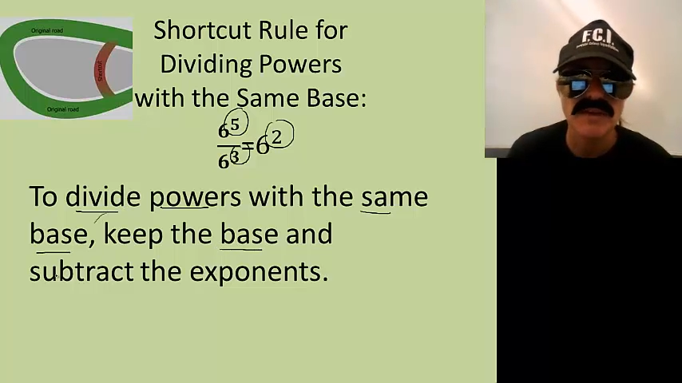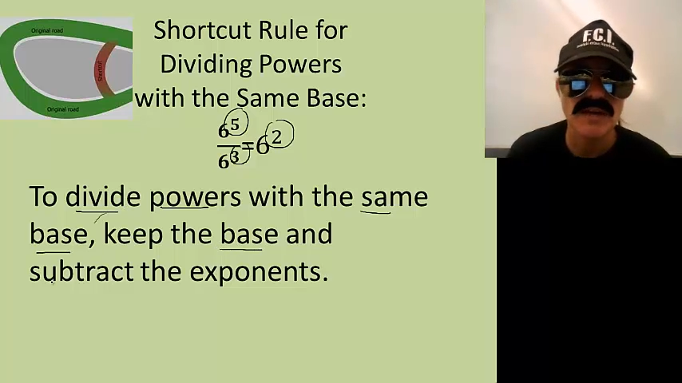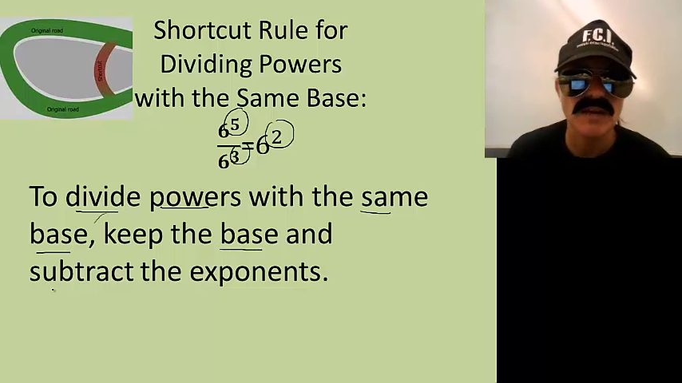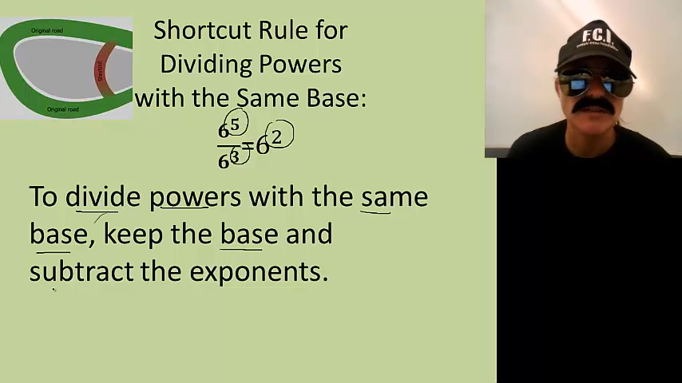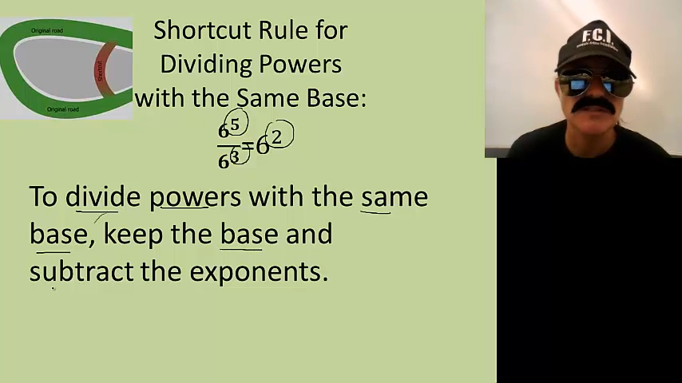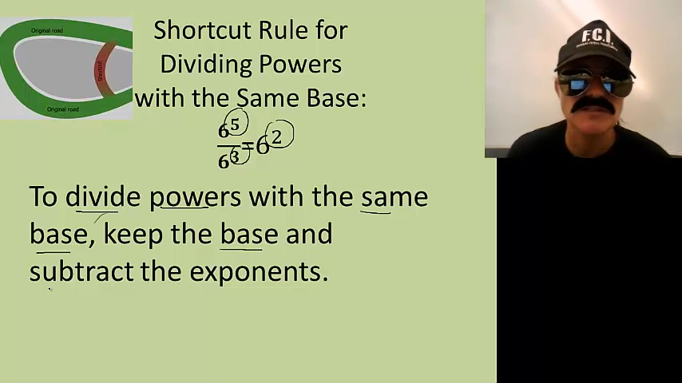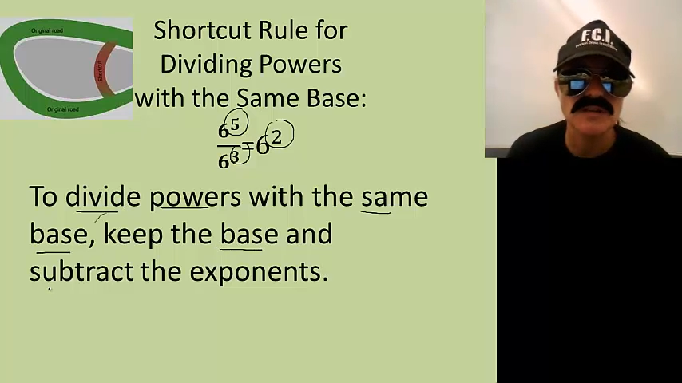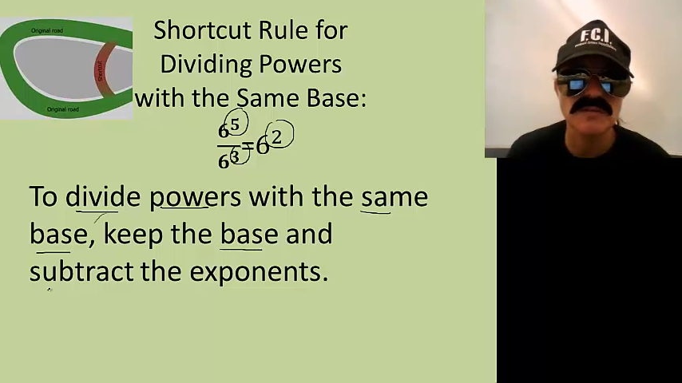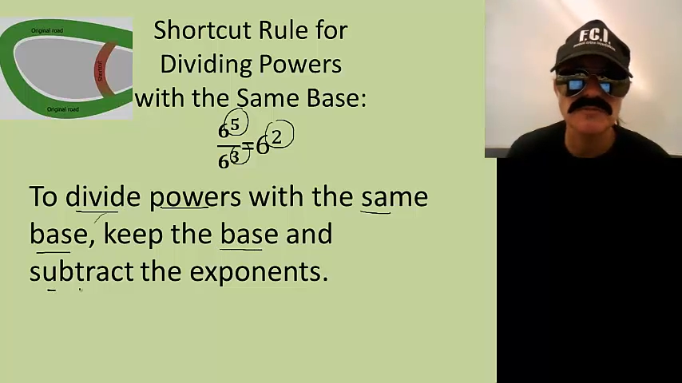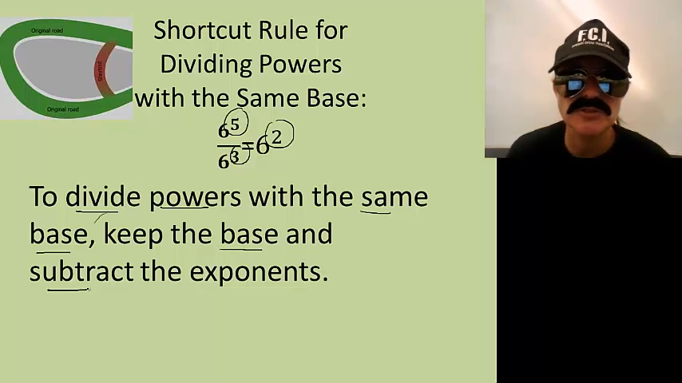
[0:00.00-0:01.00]
and
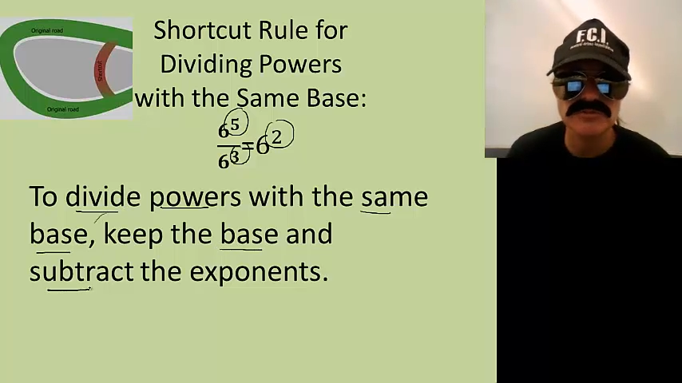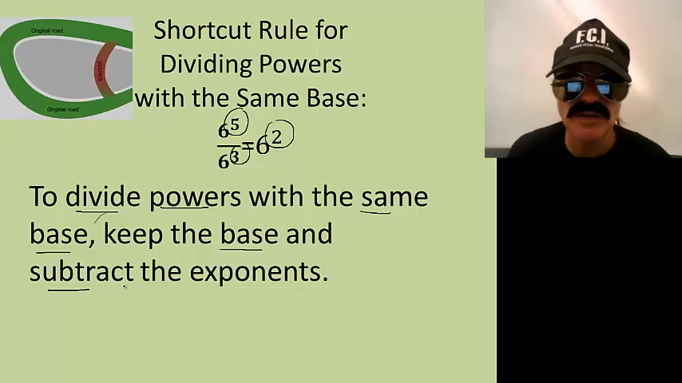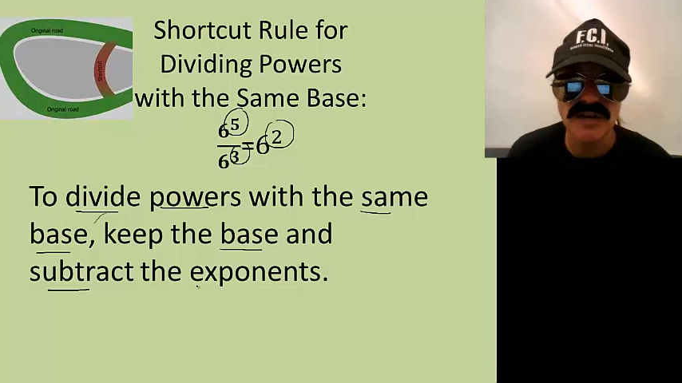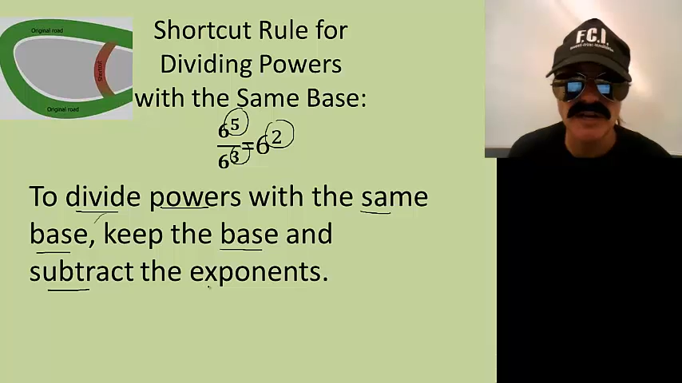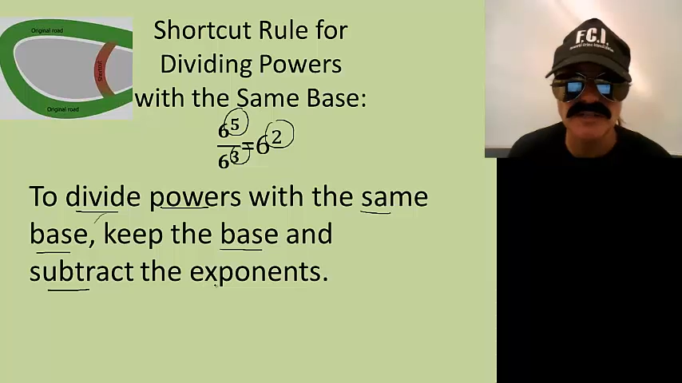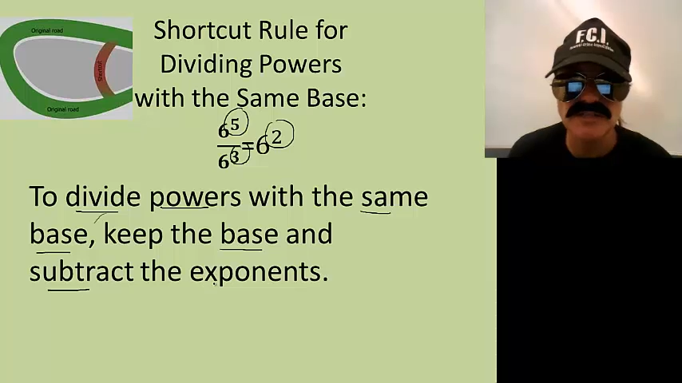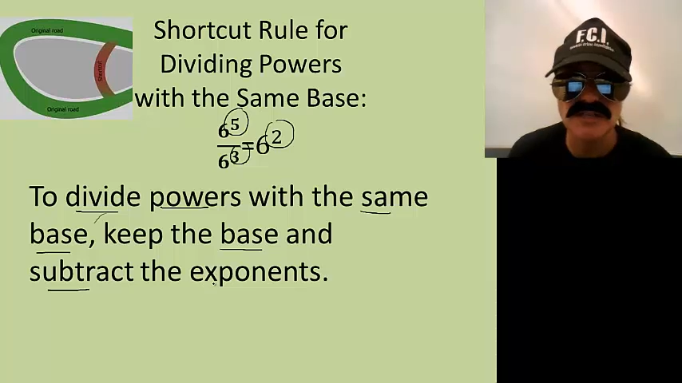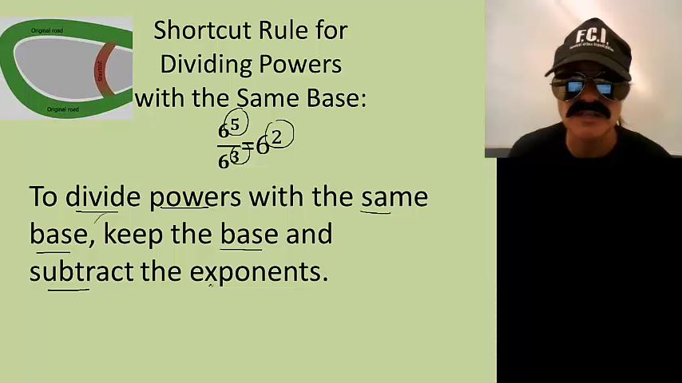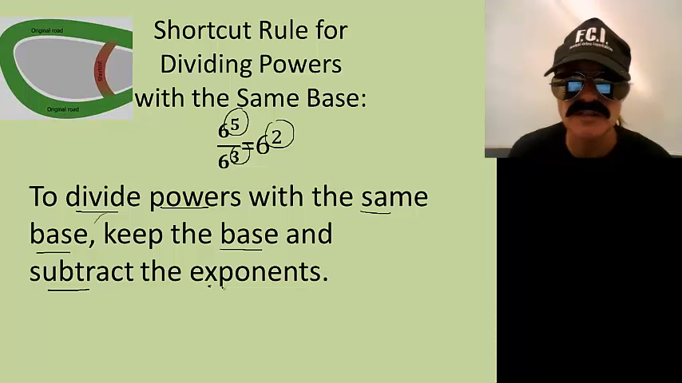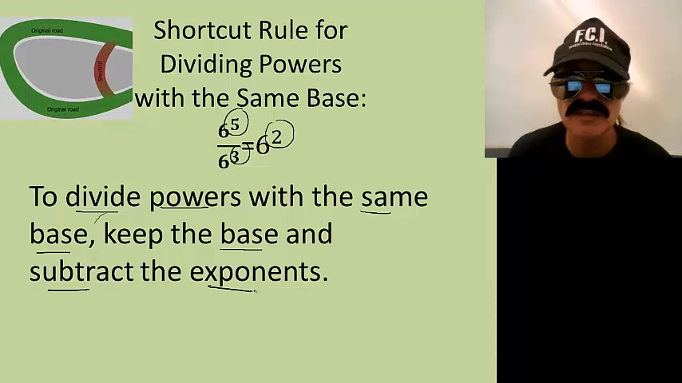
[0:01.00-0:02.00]
subtract
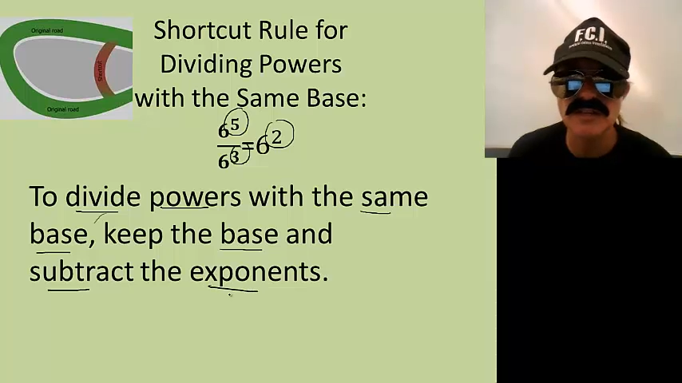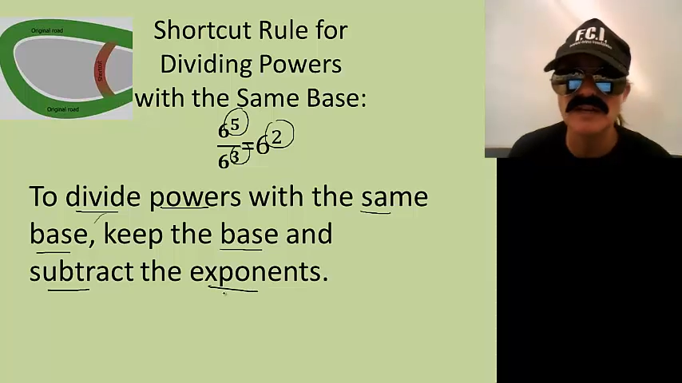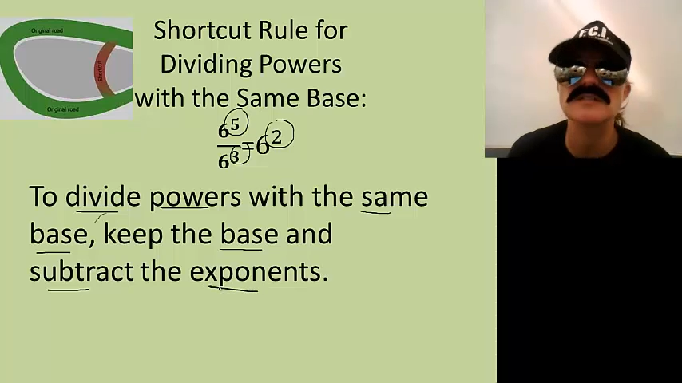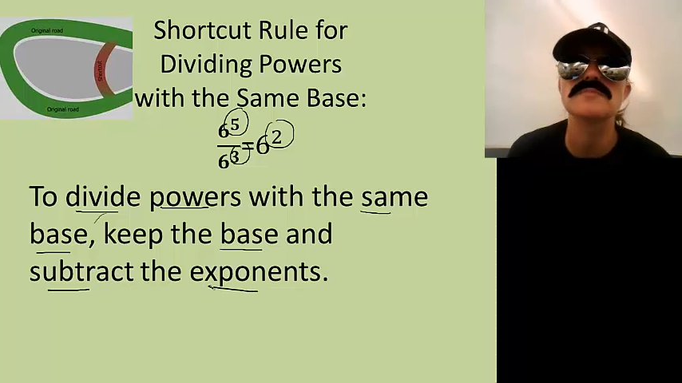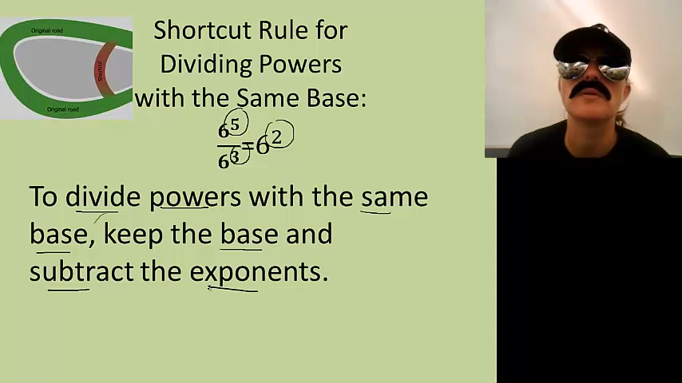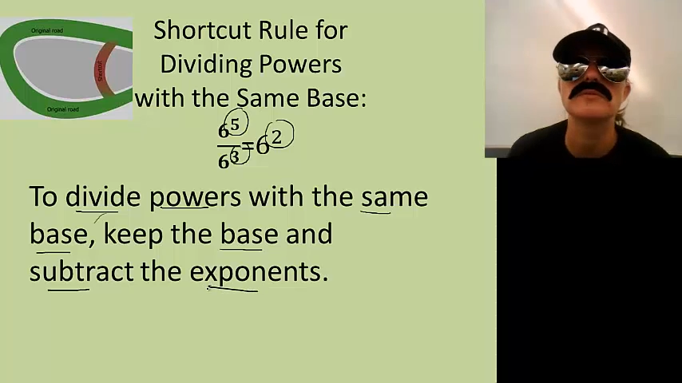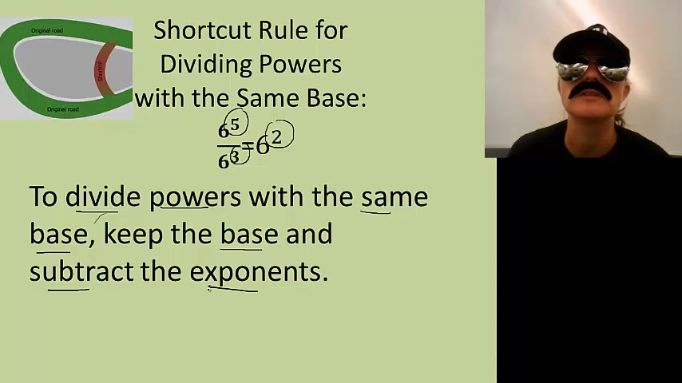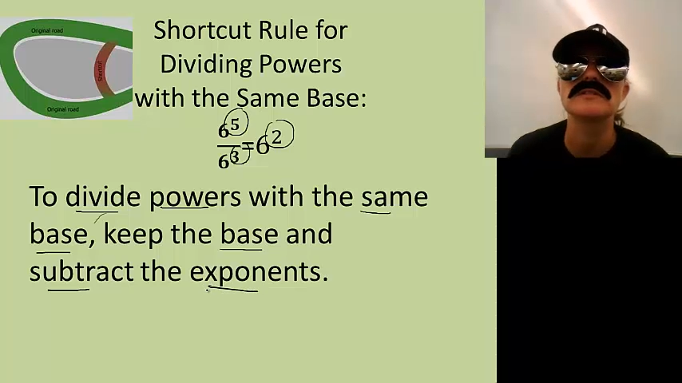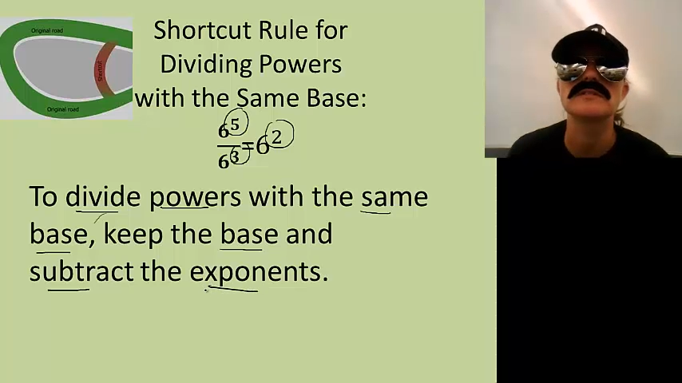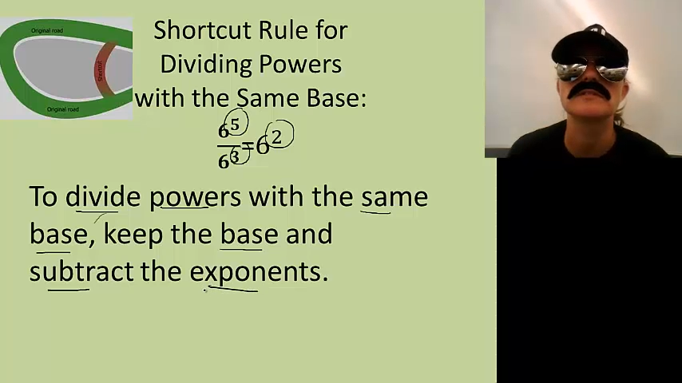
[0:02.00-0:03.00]
the
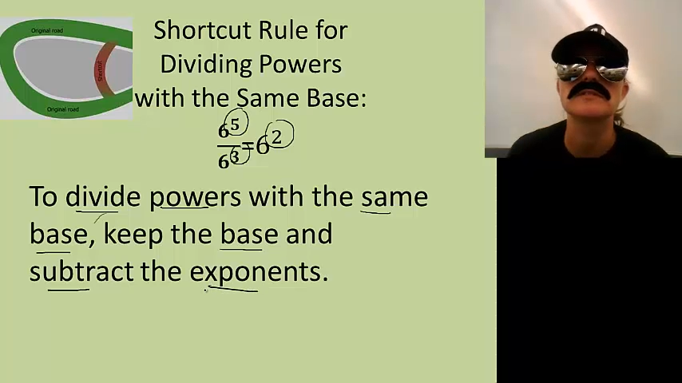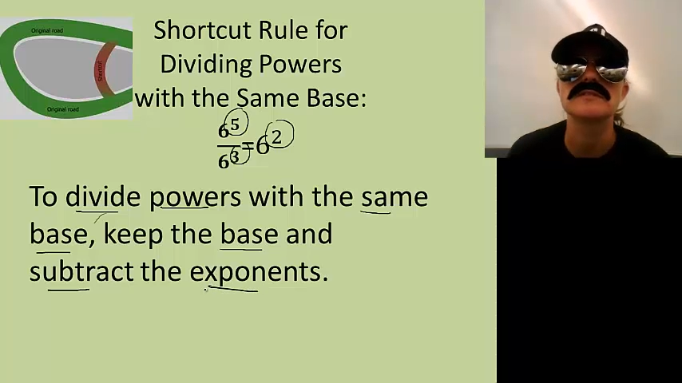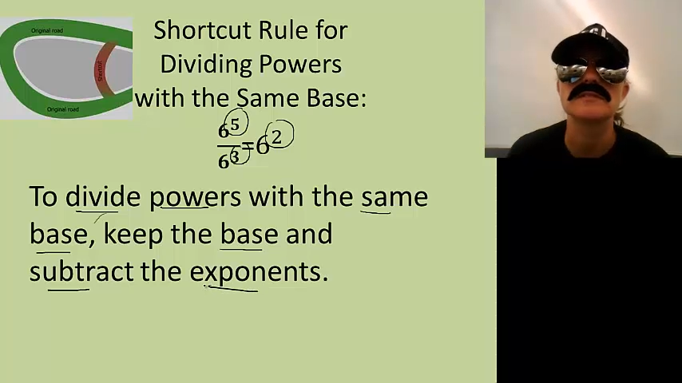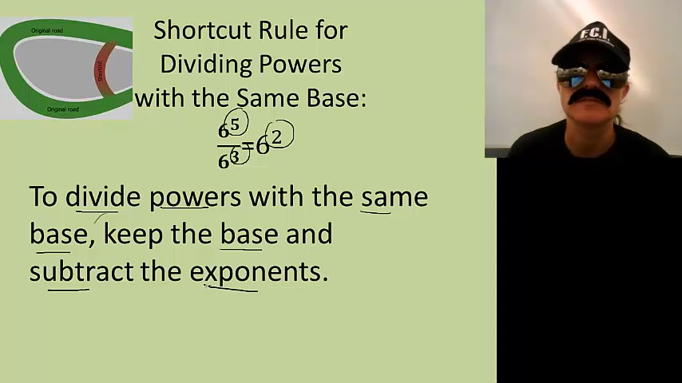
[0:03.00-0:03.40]
exponents.